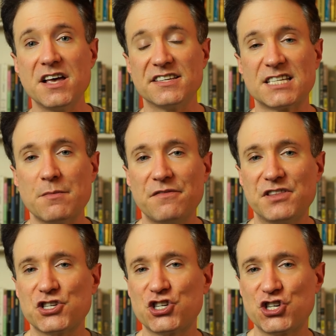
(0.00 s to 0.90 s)
some of
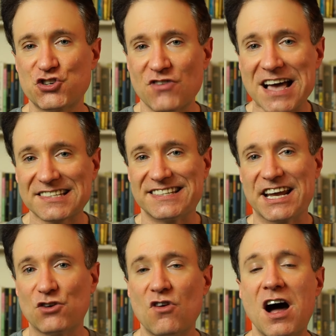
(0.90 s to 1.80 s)
the stress
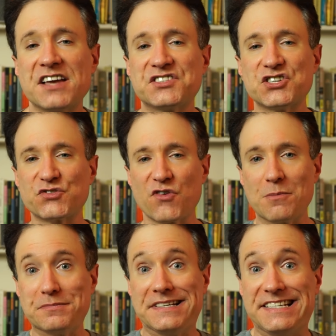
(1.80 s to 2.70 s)
that arises
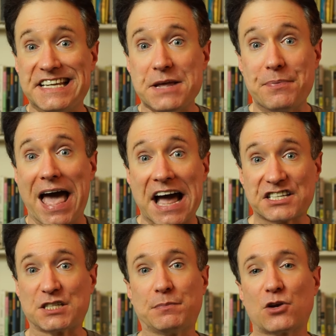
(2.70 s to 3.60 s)
from deep
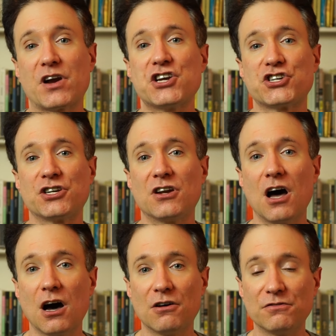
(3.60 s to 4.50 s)
exploration
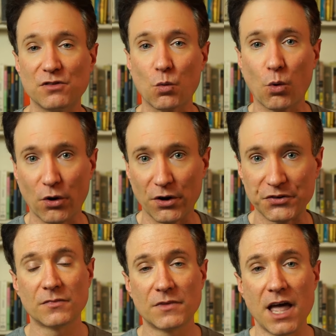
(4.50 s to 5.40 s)
of the world.